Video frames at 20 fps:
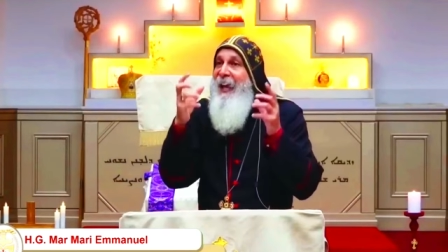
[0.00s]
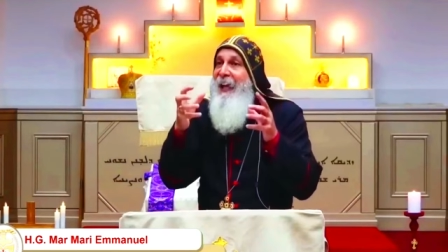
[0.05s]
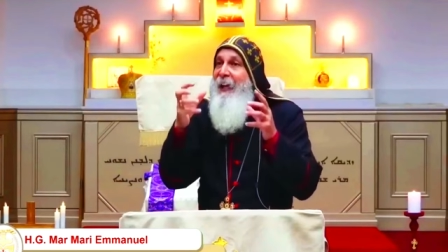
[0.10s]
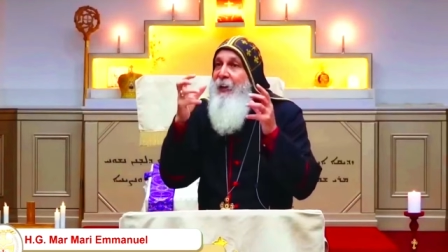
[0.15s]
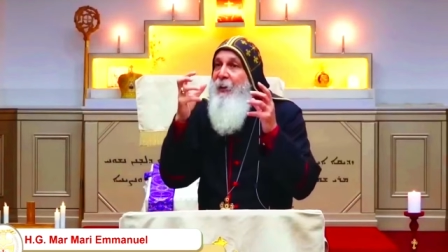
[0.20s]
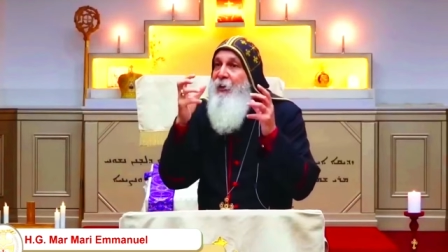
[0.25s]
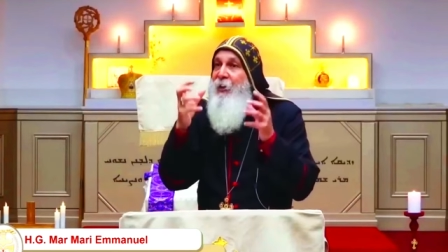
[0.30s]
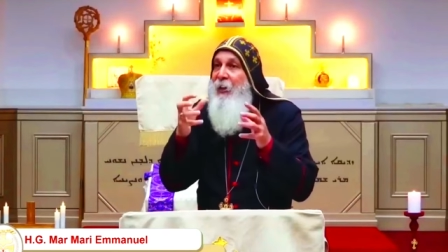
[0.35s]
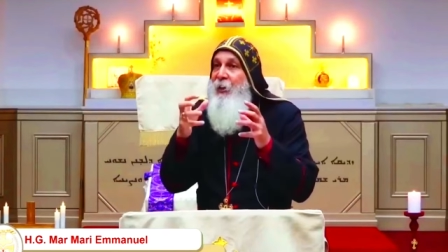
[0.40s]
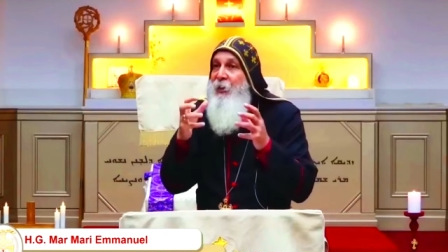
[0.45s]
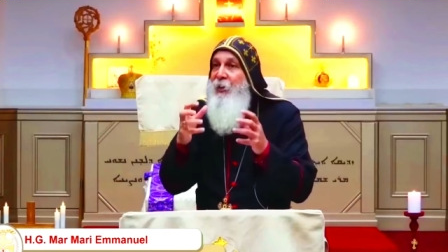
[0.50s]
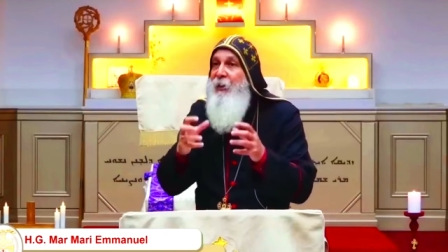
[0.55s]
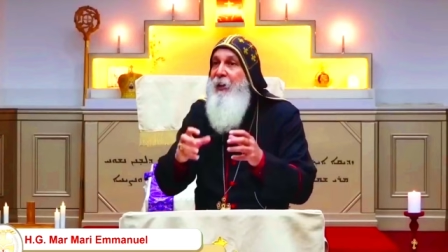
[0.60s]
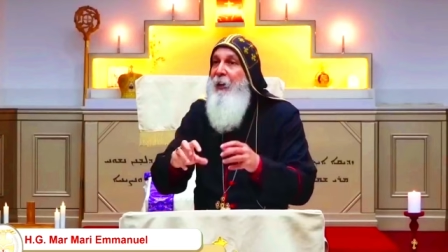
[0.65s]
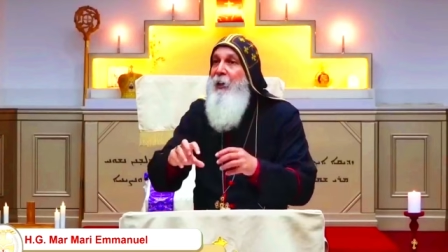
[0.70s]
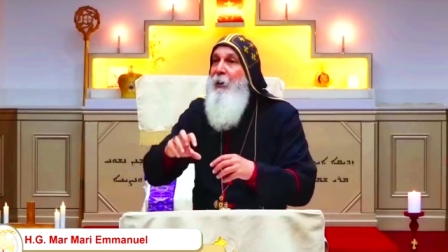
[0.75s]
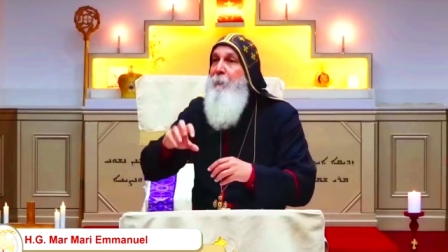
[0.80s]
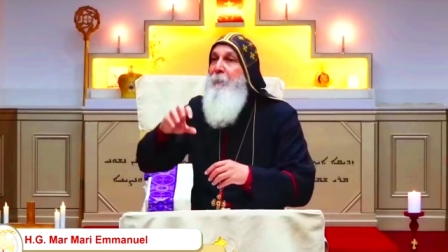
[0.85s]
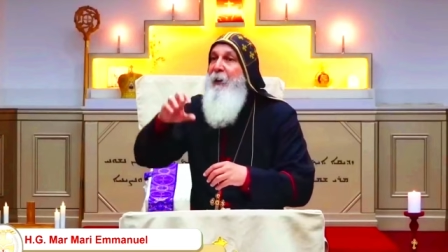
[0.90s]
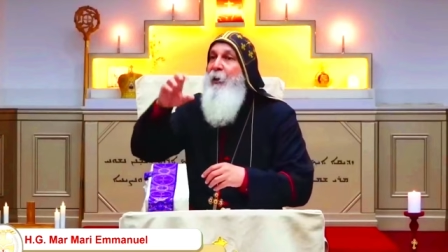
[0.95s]

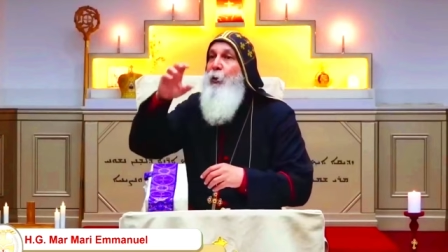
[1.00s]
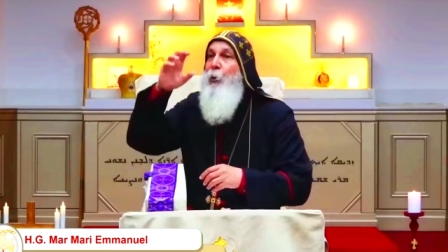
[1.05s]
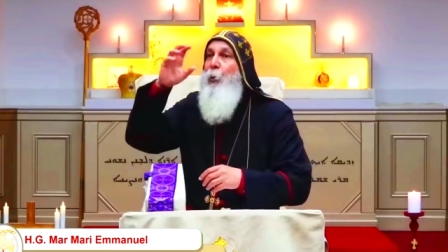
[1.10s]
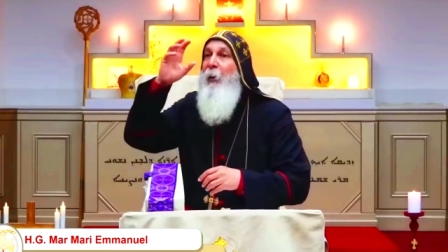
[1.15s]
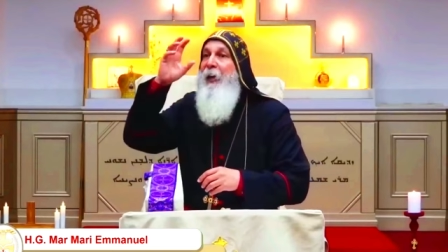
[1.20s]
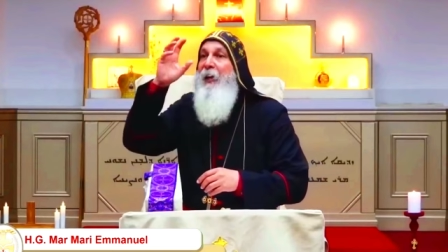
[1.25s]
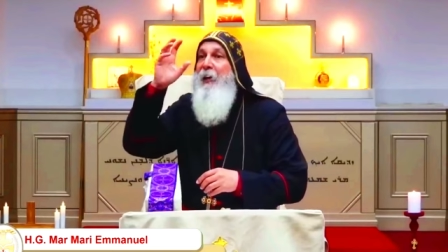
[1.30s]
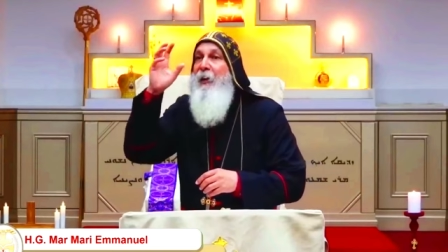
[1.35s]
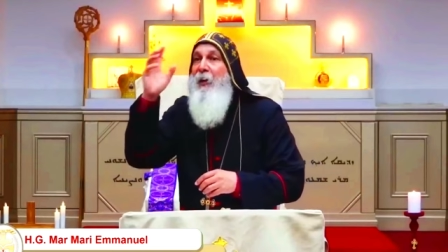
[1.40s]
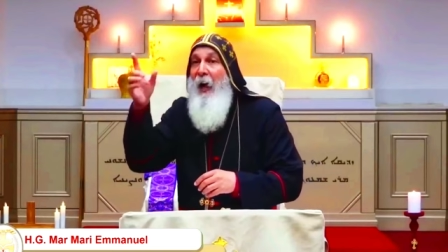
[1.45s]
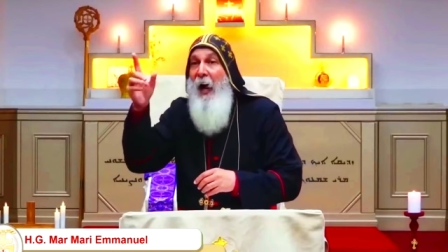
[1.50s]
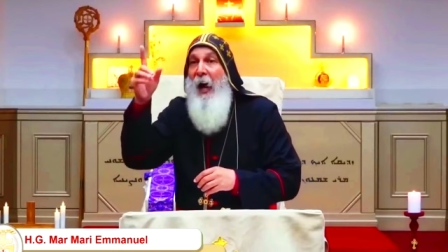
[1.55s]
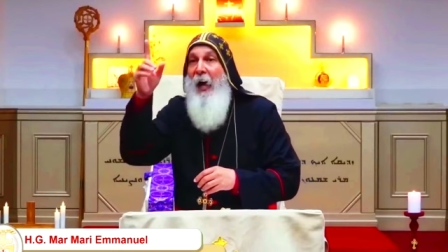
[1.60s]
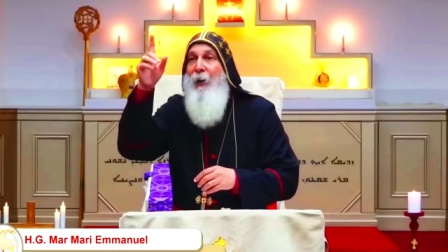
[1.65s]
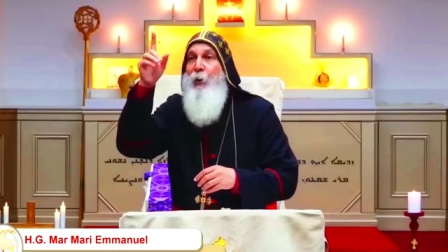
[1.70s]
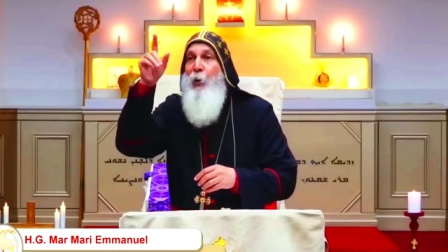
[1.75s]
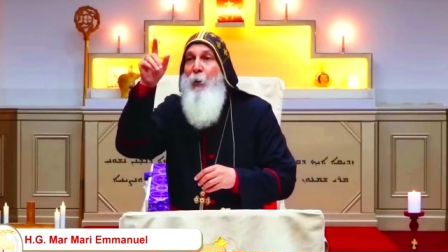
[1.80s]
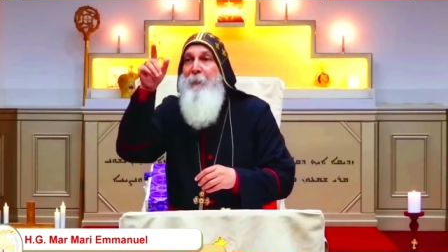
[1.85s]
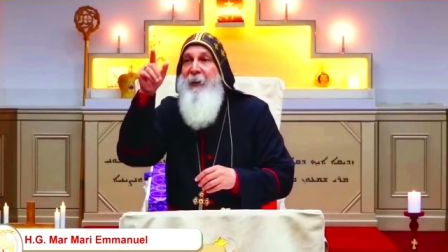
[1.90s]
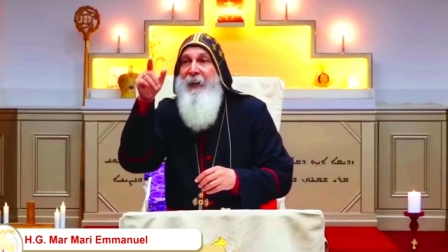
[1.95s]
existent between
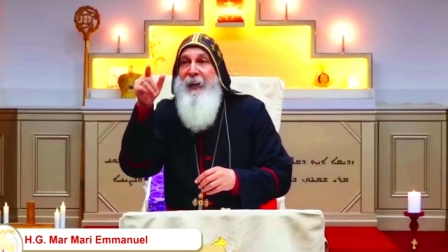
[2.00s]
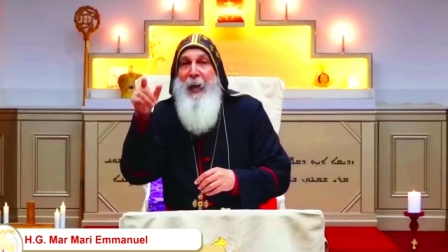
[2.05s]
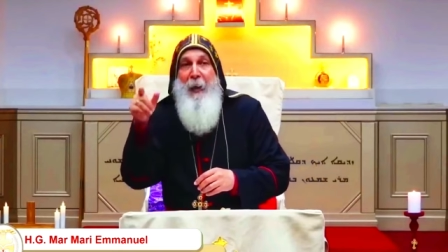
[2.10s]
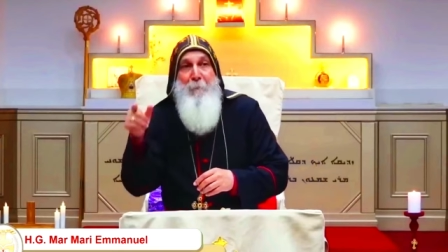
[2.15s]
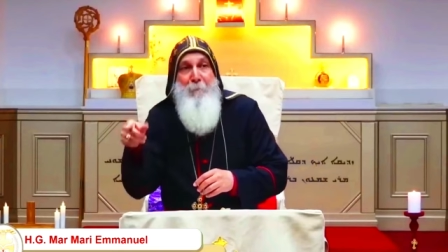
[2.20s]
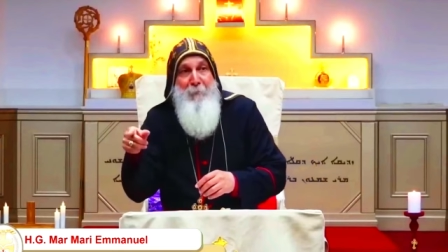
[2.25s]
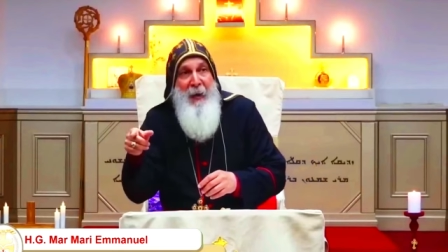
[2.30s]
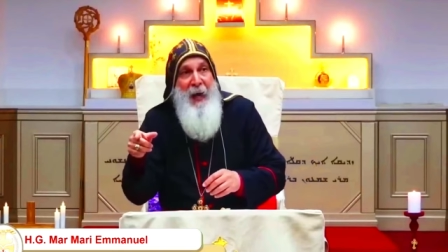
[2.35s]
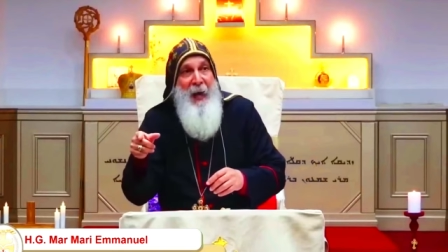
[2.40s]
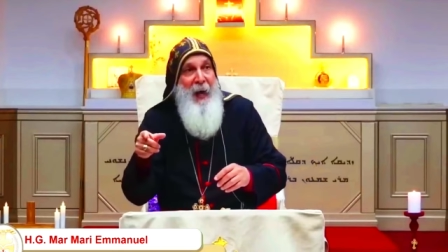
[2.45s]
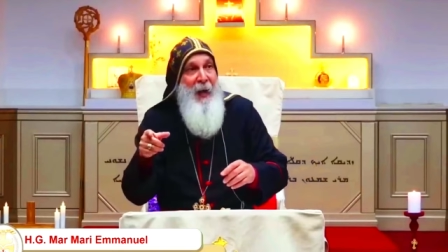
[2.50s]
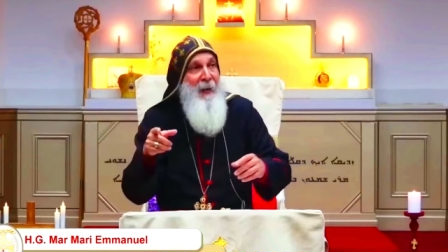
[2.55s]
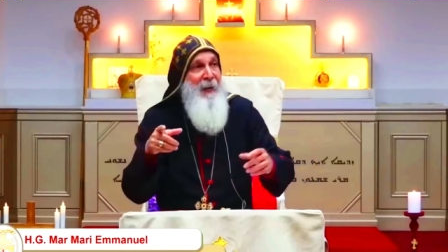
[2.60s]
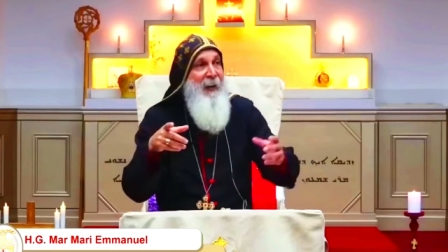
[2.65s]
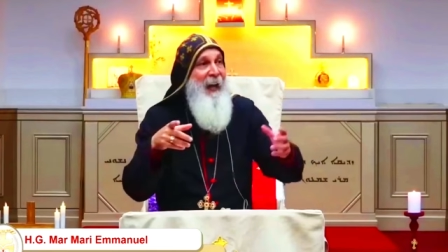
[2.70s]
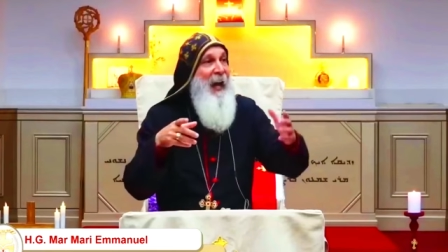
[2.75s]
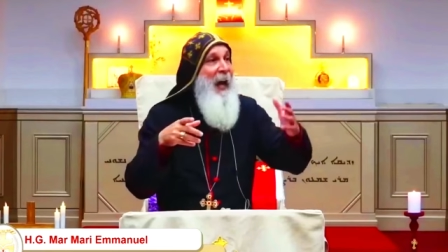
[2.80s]
God who became man